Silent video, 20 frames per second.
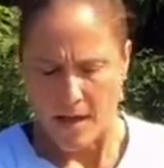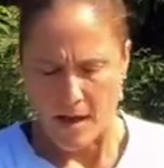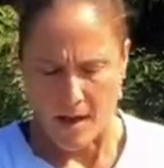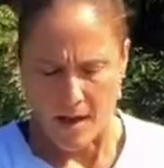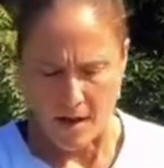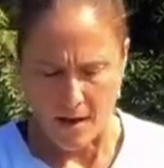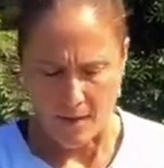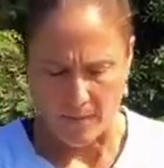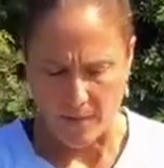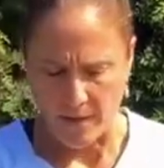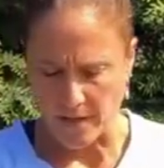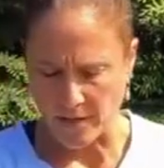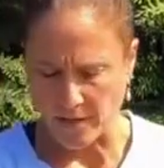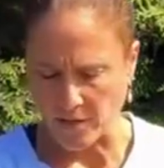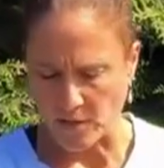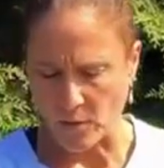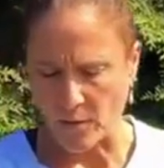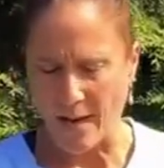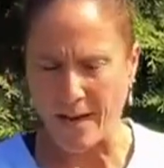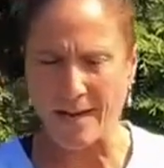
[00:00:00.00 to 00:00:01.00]
And
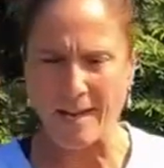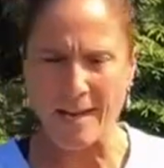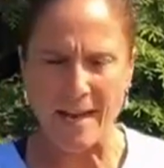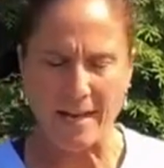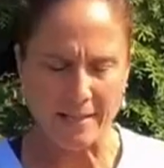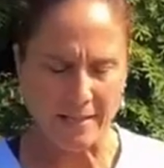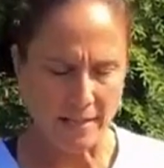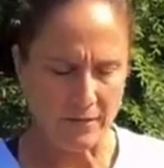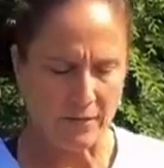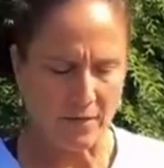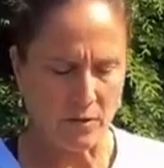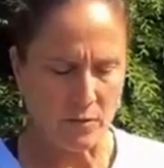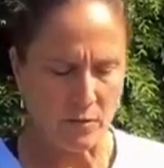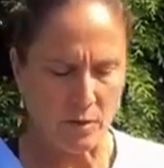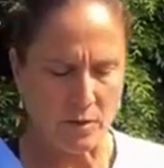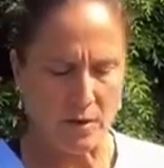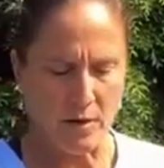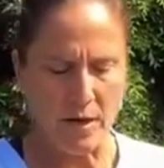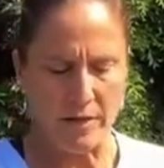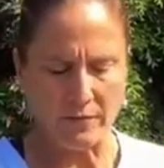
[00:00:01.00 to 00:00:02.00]
so any activity
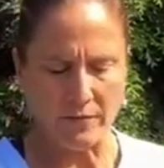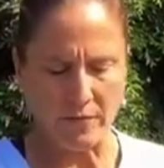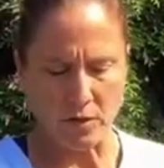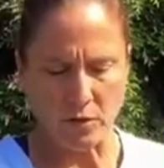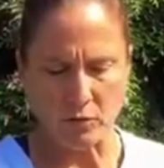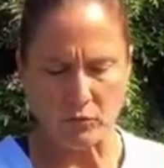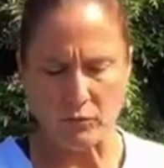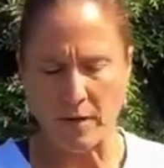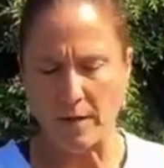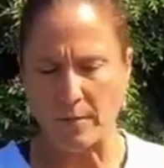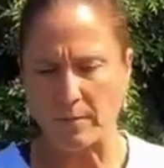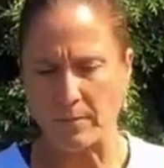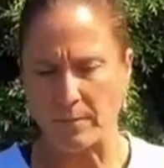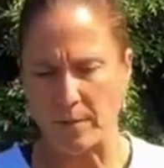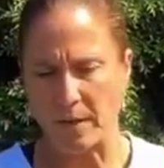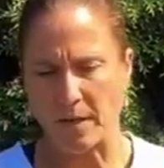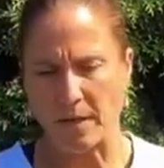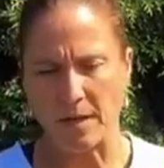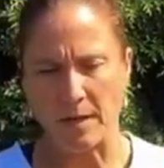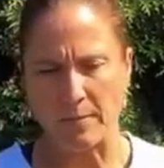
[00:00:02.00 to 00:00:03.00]
where you have to grip,
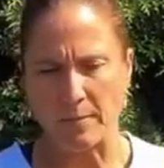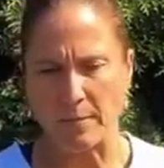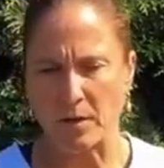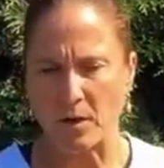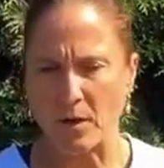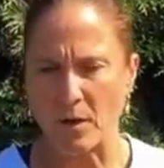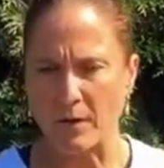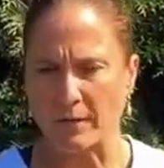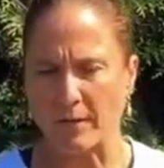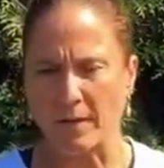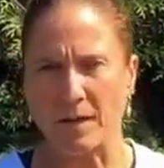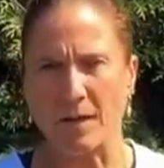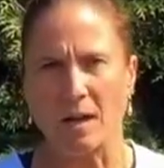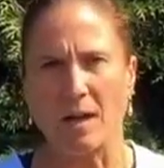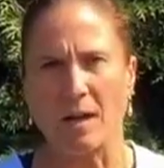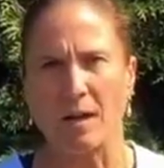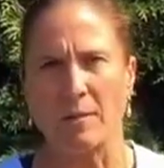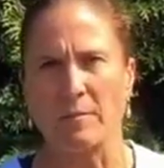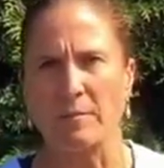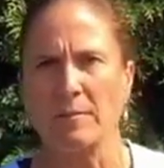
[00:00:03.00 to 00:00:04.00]
picking up a coffee
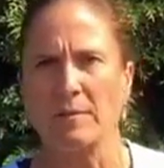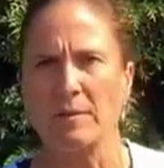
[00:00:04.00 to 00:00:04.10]
cup,